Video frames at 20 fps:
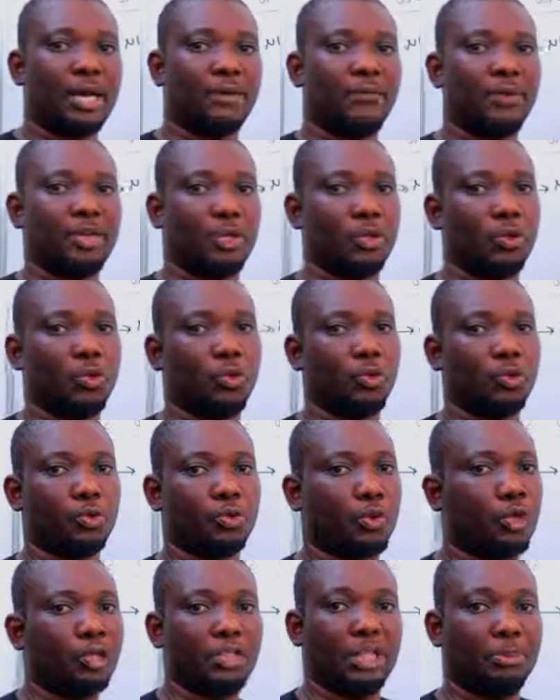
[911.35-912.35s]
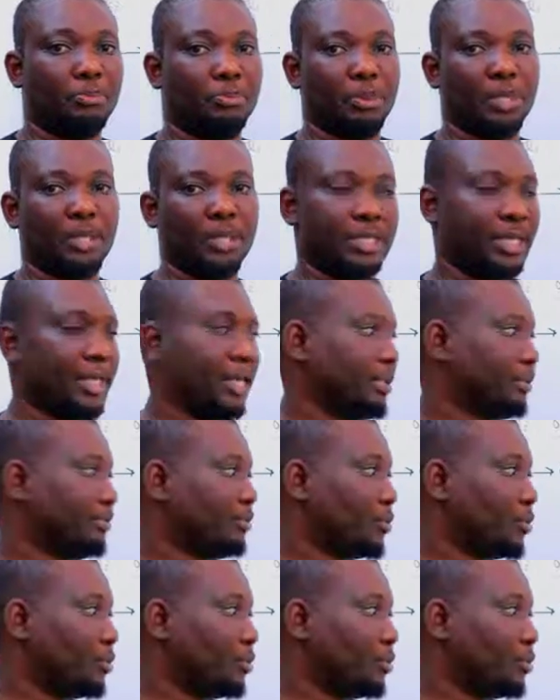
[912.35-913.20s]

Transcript: are very low or depleted.